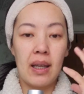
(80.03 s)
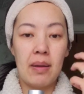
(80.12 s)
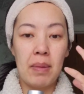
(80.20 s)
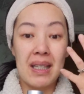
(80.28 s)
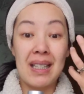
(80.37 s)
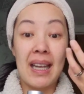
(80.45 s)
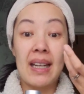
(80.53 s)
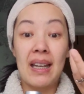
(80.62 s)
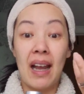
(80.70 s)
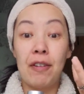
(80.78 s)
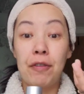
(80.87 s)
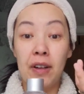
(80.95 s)
my skin
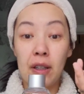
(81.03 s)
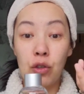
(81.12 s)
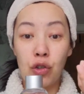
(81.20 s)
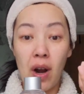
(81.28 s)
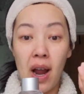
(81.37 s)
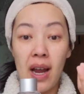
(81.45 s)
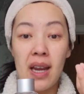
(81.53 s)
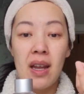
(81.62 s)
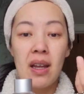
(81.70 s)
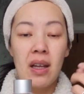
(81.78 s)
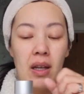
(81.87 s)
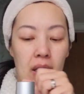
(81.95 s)
can feel dry.
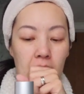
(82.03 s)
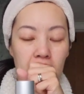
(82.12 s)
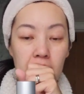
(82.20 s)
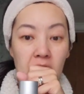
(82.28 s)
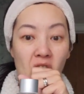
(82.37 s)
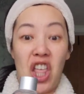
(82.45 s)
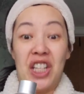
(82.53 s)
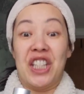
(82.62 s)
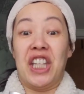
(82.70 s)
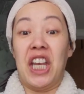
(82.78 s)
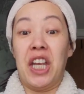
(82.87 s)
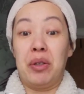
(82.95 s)

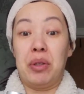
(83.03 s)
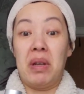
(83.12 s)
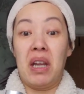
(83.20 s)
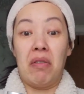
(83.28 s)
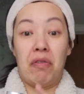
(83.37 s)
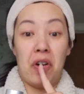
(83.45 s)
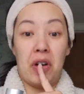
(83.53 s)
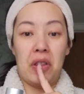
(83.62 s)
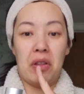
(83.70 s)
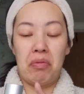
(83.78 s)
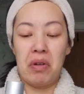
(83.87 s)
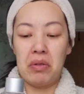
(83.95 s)
Excuse me, frog in
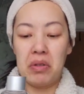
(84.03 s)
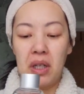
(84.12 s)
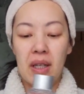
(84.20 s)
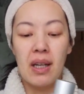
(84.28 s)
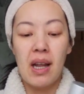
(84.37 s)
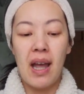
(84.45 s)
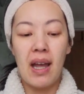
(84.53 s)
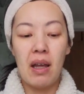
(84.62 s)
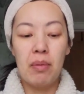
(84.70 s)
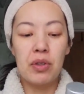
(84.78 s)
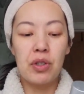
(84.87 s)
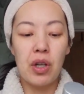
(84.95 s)
the throat.
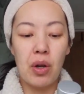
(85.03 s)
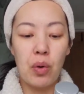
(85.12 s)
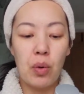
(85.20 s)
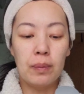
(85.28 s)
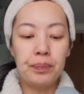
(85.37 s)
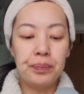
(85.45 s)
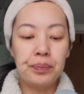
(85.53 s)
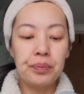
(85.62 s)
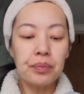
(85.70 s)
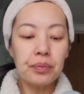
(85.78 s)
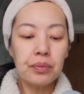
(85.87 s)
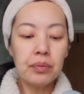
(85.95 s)
So
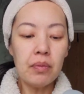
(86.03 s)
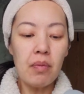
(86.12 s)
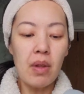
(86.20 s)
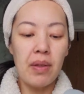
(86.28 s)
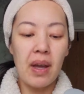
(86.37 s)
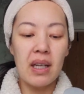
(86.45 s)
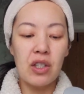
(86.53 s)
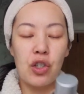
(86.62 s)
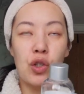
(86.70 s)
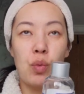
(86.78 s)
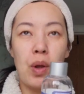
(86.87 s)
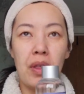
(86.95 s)
that is
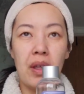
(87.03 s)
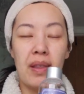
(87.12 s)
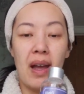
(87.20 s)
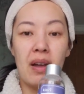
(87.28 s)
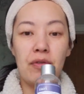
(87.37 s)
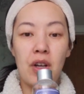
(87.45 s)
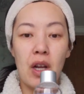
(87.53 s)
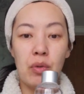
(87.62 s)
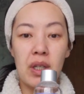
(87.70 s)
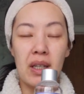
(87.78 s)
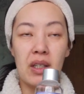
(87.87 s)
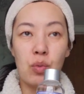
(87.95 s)
just one thing that I've
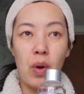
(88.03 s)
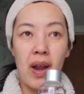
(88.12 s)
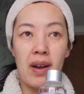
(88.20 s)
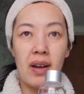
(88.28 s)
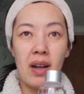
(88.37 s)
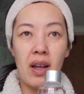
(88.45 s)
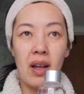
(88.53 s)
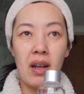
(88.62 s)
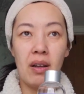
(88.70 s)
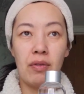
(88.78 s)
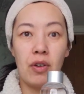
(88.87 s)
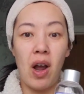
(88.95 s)
noticed when
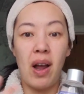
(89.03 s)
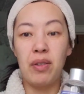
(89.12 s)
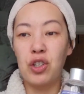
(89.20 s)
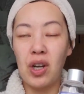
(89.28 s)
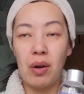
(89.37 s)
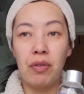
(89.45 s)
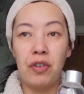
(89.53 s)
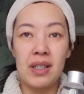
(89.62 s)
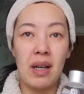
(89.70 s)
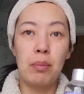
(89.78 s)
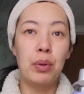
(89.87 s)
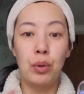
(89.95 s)
I've got out of the shower, for
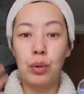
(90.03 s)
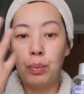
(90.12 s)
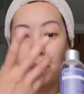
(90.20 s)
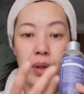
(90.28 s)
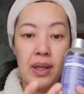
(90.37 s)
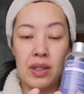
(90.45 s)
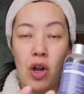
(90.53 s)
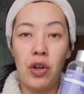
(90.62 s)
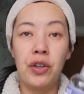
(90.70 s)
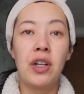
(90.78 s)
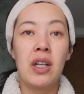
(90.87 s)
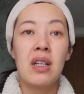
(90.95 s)
example, put this
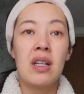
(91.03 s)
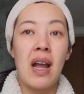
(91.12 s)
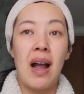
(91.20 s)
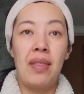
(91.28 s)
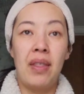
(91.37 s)
on and